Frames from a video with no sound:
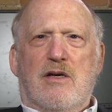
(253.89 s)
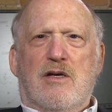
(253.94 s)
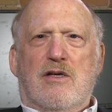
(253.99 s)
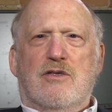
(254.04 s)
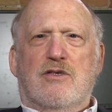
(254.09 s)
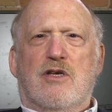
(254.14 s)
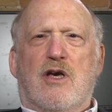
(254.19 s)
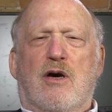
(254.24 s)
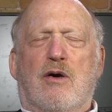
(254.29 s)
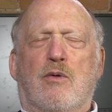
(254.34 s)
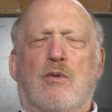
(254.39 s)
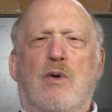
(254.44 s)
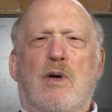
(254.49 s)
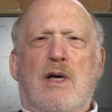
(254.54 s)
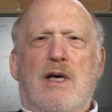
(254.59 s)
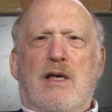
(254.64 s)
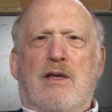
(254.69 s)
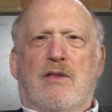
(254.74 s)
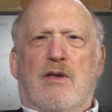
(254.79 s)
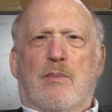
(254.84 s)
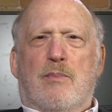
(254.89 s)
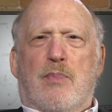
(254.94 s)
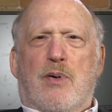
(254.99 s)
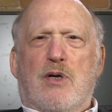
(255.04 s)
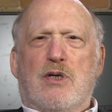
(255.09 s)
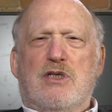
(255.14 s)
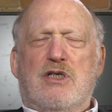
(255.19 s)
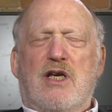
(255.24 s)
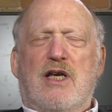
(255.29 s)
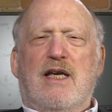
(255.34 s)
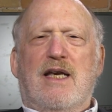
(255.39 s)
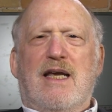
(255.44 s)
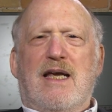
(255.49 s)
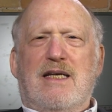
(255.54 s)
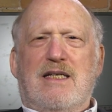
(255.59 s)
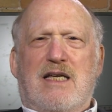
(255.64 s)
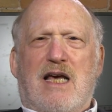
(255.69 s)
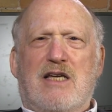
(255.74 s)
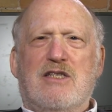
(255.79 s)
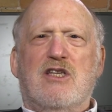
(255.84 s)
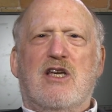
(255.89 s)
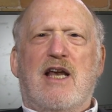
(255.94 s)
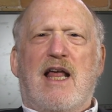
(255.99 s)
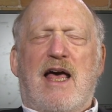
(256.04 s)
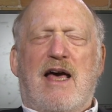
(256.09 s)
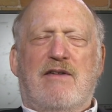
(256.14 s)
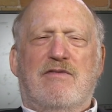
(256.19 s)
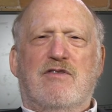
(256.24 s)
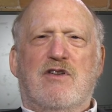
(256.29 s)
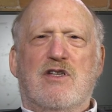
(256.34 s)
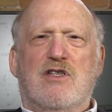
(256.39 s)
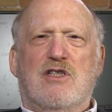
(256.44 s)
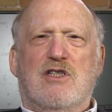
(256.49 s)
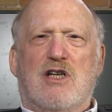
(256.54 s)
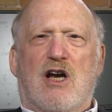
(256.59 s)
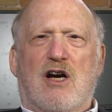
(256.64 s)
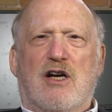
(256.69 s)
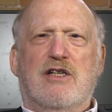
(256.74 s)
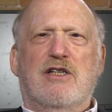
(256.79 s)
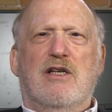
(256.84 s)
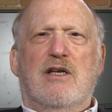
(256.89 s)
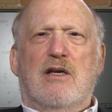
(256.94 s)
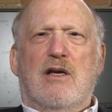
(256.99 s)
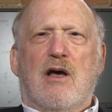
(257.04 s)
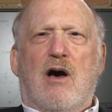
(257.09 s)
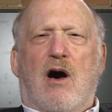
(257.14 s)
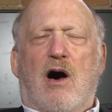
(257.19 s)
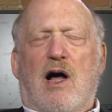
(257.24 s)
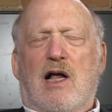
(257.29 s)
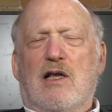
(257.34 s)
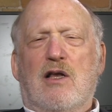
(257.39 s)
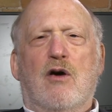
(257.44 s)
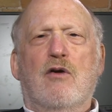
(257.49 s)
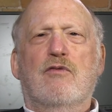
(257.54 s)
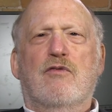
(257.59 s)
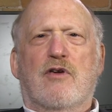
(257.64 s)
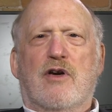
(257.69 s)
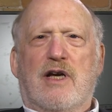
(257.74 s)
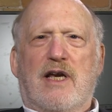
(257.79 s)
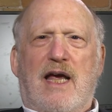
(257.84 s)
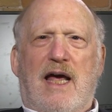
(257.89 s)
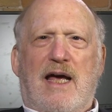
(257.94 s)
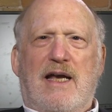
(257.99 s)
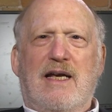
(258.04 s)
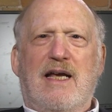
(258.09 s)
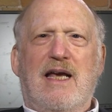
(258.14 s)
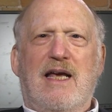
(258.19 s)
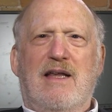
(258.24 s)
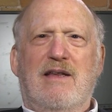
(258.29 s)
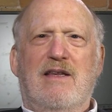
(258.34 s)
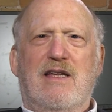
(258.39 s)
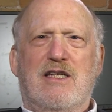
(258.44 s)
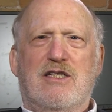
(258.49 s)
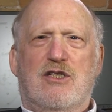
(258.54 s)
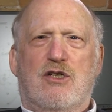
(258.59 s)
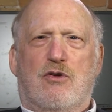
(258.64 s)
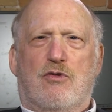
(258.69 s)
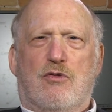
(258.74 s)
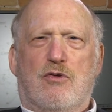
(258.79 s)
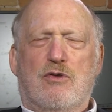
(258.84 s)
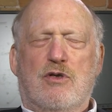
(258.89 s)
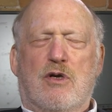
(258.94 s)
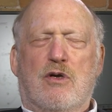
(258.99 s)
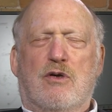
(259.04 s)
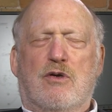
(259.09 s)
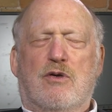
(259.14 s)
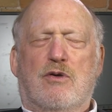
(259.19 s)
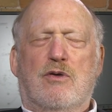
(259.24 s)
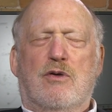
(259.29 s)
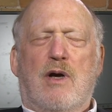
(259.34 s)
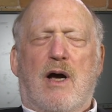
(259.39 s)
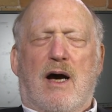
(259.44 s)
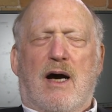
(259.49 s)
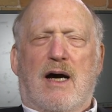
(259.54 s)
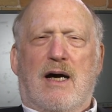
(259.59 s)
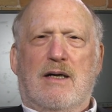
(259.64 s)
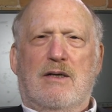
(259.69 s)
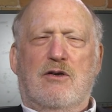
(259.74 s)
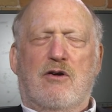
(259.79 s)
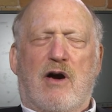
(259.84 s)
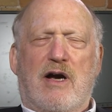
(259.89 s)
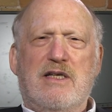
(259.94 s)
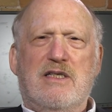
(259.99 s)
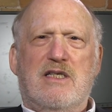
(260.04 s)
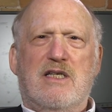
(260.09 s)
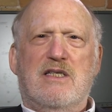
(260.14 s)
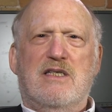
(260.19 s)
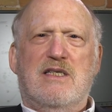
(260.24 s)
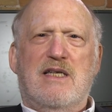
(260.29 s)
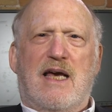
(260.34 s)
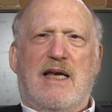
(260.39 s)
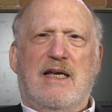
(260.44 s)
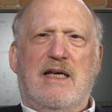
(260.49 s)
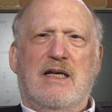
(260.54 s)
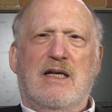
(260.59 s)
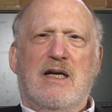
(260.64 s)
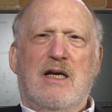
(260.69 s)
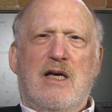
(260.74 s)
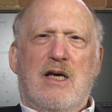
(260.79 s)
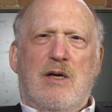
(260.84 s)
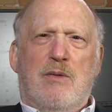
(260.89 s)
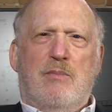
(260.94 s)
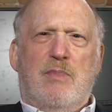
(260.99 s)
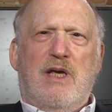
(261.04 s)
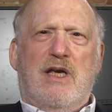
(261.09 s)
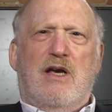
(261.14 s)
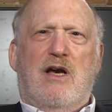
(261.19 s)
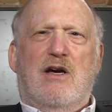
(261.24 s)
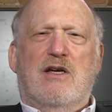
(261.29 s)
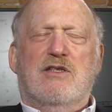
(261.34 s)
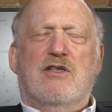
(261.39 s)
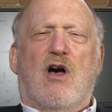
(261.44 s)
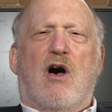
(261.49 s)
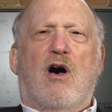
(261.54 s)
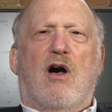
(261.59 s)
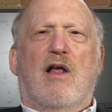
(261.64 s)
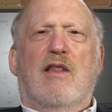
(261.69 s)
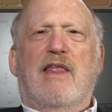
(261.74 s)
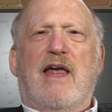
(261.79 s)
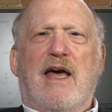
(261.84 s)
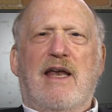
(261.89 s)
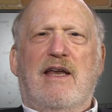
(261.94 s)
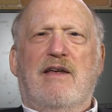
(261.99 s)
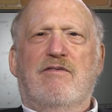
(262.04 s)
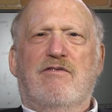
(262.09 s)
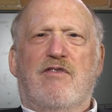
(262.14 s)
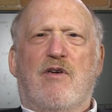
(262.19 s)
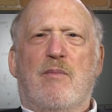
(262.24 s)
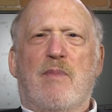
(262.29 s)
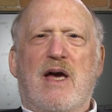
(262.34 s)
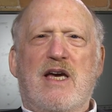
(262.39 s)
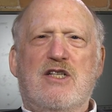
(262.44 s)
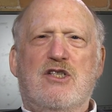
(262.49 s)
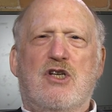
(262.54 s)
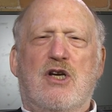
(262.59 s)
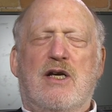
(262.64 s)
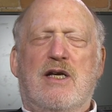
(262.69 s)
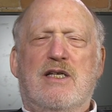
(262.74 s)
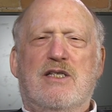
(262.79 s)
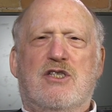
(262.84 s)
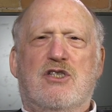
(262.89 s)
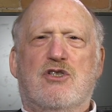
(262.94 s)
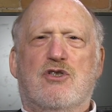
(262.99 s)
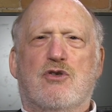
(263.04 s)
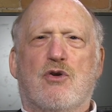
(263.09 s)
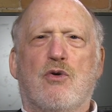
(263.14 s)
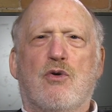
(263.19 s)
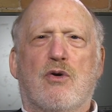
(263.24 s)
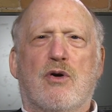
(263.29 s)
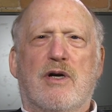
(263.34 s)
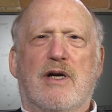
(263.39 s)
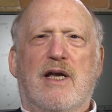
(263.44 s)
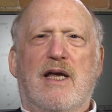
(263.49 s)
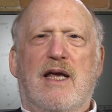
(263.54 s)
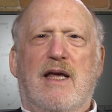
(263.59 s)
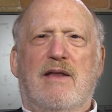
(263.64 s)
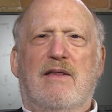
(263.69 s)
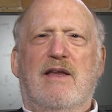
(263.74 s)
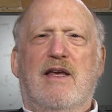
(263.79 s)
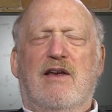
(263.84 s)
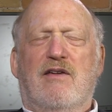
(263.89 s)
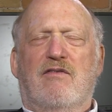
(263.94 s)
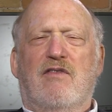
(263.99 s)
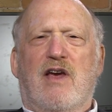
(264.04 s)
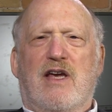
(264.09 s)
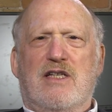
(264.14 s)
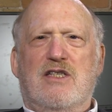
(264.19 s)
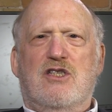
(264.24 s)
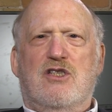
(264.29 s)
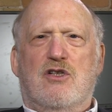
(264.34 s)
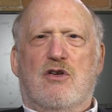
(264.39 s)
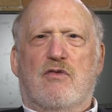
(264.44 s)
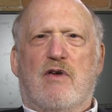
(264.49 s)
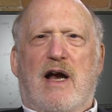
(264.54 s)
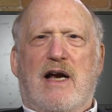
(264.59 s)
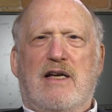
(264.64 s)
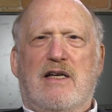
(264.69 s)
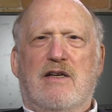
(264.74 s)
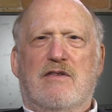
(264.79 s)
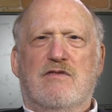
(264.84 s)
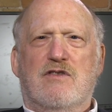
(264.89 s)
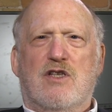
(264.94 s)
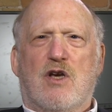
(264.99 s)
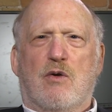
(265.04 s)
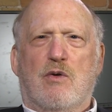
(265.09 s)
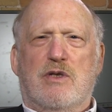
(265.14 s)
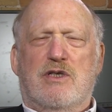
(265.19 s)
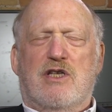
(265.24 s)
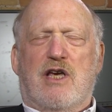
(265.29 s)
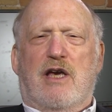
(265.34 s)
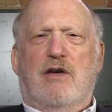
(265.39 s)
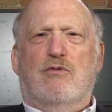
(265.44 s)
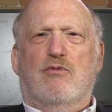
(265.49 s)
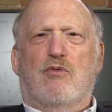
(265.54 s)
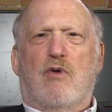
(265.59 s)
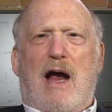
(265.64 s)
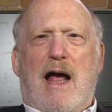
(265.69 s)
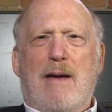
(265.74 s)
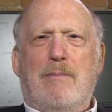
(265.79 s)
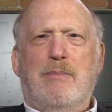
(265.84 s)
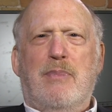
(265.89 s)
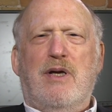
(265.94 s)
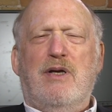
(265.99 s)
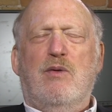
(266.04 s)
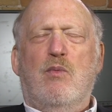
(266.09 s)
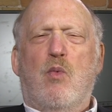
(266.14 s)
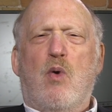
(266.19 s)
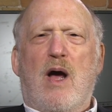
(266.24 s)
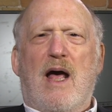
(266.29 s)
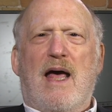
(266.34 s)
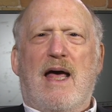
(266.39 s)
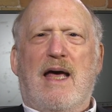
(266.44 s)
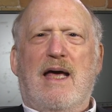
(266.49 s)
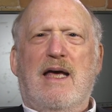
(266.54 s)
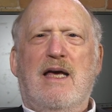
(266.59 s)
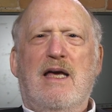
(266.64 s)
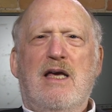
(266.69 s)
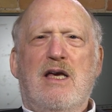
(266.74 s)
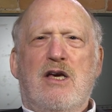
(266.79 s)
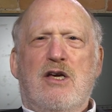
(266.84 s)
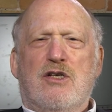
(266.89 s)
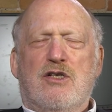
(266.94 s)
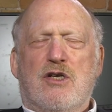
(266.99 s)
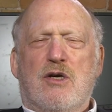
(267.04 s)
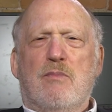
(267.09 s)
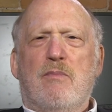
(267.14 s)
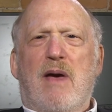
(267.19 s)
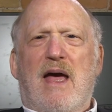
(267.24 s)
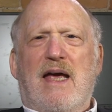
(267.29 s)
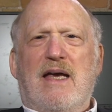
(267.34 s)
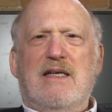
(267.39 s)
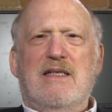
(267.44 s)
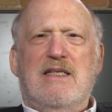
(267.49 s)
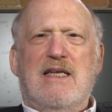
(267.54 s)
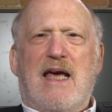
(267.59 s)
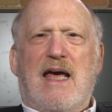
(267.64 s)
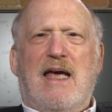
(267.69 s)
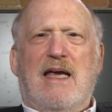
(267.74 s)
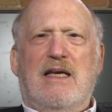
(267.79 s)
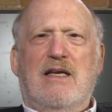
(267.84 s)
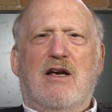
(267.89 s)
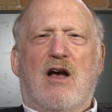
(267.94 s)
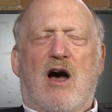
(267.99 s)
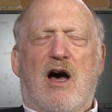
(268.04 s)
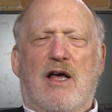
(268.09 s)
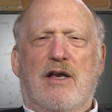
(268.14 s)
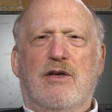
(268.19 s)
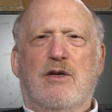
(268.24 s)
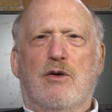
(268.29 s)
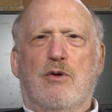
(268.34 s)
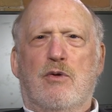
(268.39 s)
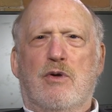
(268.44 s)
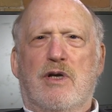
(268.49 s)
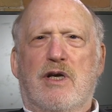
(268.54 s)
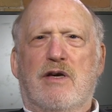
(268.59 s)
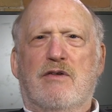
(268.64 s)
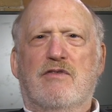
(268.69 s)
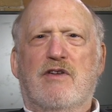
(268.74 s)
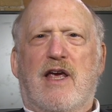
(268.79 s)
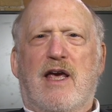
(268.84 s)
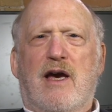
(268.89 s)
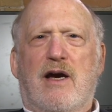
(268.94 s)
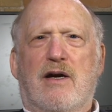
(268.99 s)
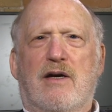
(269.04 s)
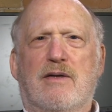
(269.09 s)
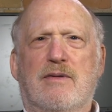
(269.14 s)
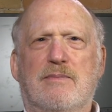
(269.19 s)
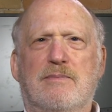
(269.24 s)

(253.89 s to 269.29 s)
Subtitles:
So the person doesn't have to start all over again in this crisis setting because all that information is stored in the advance directive. So it's a rapid way to maintain continuity of care.